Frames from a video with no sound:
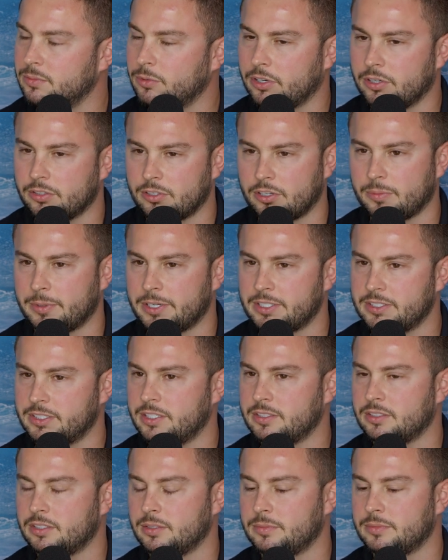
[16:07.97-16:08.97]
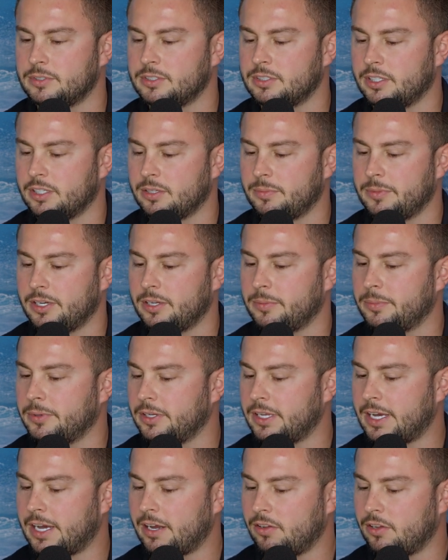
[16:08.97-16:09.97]
We're going to talk about systems in a minute,
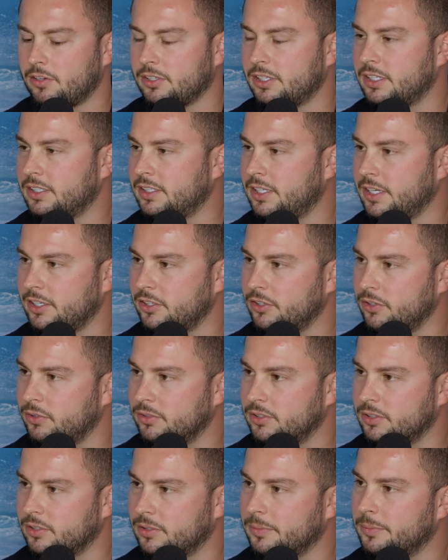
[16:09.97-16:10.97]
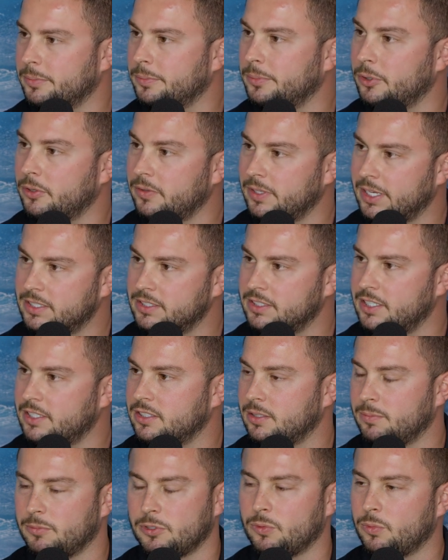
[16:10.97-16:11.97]
but how long did it take you to build that
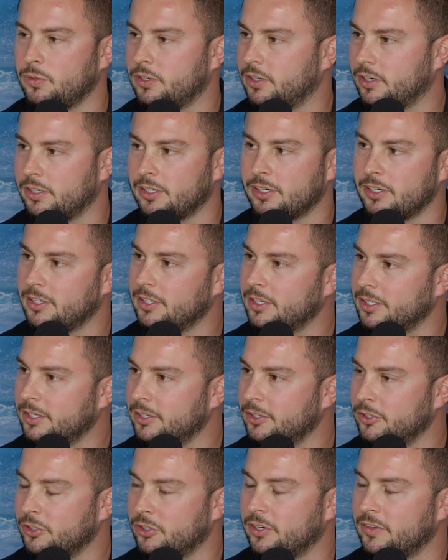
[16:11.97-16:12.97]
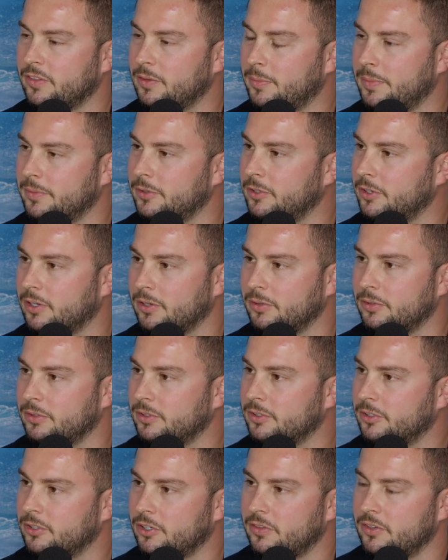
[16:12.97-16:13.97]
system to where you're in the
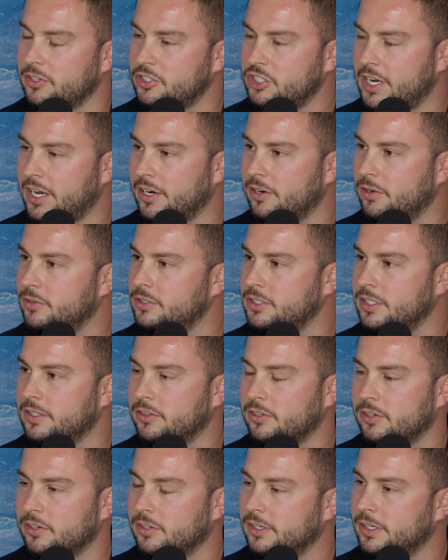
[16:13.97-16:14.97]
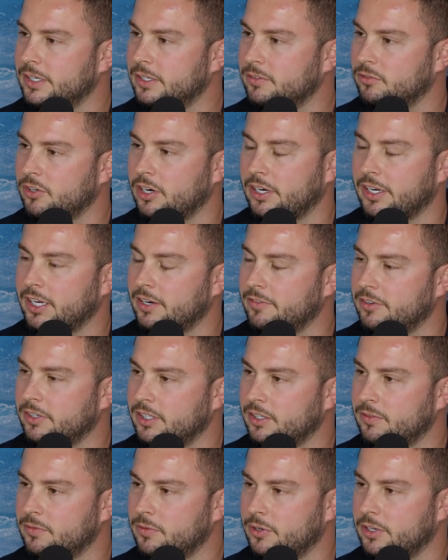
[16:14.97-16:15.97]
you're in the shadows and they're running
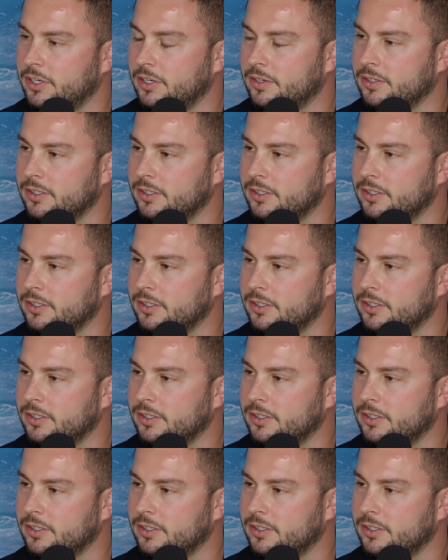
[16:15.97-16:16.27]
everything for you?